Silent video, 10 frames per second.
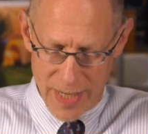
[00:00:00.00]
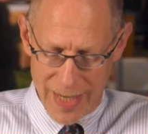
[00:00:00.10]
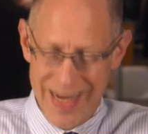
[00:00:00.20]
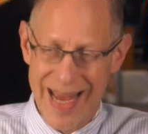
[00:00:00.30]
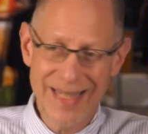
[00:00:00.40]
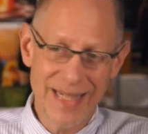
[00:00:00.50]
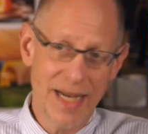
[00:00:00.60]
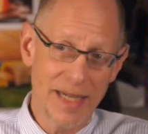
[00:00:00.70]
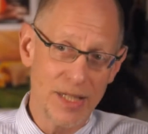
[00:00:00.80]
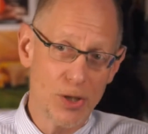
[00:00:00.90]
In
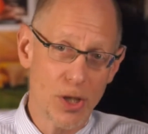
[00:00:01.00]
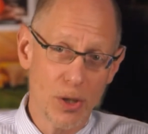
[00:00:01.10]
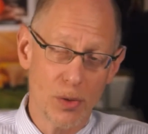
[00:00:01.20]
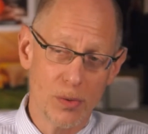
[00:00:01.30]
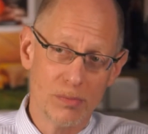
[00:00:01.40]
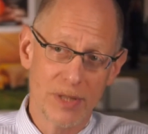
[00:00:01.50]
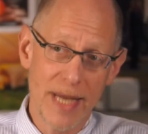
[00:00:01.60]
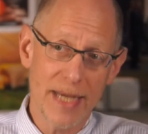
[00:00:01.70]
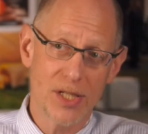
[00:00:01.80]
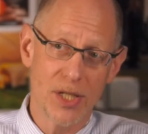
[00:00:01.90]
1892, the
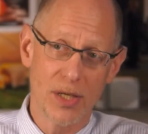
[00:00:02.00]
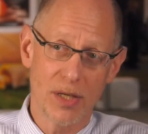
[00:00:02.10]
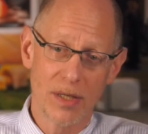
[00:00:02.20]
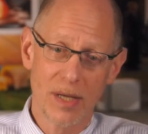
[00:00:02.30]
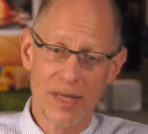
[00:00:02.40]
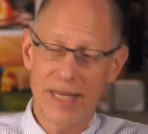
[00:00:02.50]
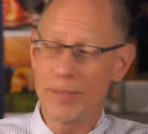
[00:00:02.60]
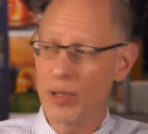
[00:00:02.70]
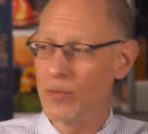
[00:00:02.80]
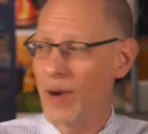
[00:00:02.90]
next year, they
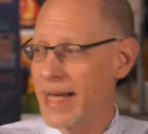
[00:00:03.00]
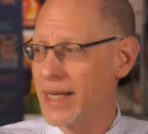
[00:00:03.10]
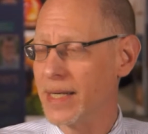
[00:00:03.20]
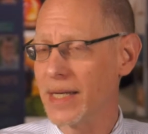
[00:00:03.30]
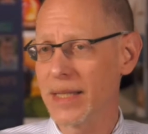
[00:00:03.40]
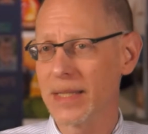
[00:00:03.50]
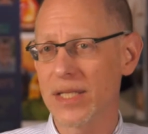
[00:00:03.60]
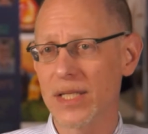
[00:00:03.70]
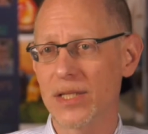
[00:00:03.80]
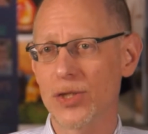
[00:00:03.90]
paraded it on the
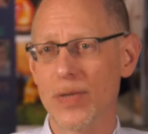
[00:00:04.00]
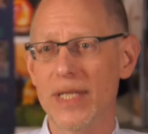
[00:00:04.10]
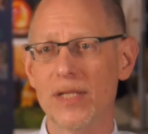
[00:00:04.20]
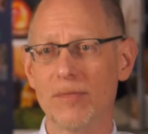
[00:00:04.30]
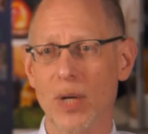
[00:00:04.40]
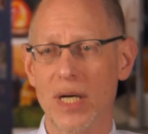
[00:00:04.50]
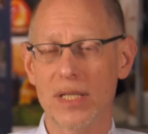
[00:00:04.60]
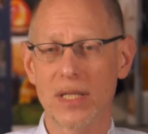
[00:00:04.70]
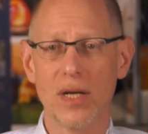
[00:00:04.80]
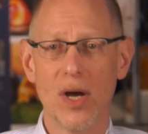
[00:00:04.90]
streets of
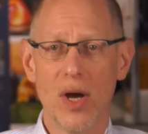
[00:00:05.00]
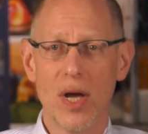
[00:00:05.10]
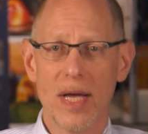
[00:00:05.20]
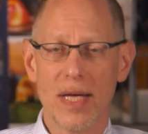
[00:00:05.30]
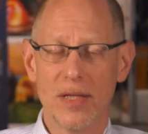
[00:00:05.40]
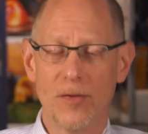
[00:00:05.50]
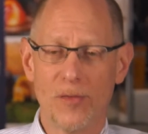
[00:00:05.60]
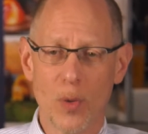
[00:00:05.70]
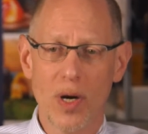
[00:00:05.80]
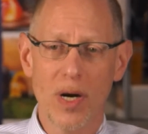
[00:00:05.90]
Boston in the
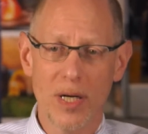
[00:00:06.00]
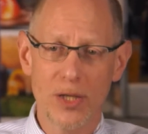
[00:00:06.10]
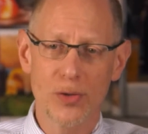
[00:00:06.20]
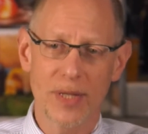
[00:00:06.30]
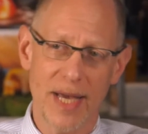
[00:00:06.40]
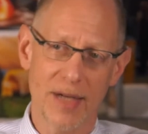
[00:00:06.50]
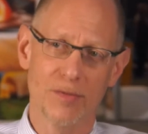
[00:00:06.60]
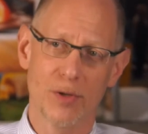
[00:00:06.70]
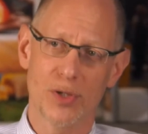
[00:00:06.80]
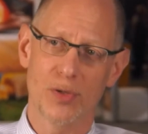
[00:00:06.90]
400th
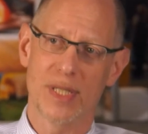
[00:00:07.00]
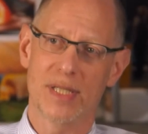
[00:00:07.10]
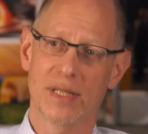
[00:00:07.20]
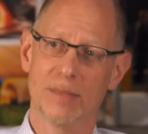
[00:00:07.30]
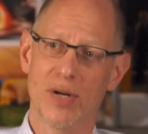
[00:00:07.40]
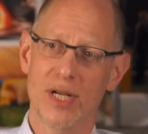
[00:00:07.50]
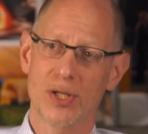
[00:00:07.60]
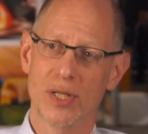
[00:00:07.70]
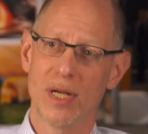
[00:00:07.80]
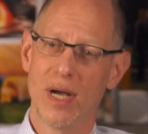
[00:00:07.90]
anniversary
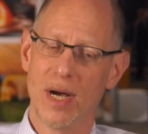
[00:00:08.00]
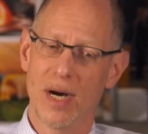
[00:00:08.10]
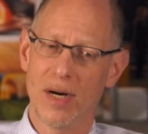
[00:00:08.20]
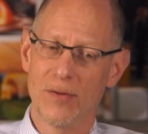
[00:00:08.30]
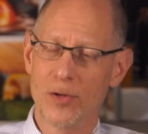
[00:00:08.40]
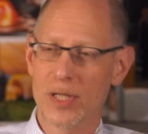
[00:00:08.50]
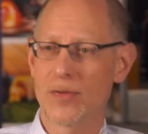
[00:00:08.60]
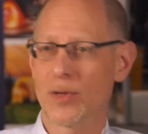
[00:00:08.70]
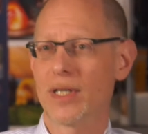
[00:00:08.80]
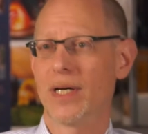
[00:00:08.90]
celebration of
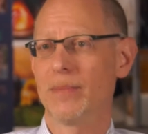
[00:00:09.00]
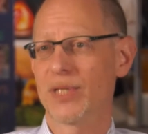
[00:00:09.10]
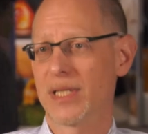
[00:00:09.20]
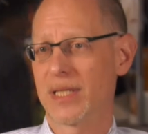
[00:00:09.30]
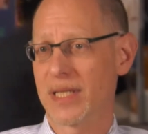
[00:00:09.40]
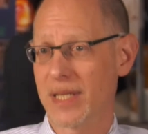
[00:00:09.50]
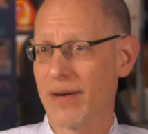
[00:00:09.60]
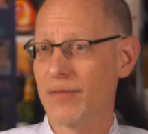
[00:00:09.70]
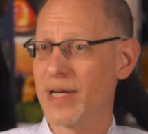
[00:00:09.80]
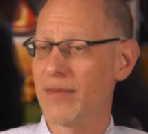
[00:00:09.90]
Christopher Columbus's
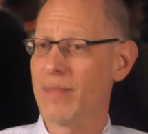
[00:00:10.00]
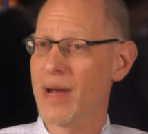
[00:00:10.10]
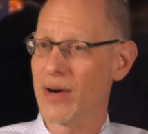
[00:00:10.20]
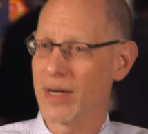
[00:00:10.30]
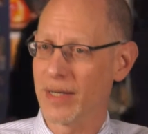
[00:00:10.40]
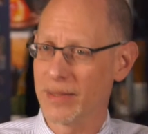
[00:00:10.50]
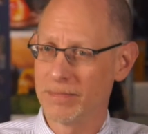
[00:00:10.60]
discovery of America.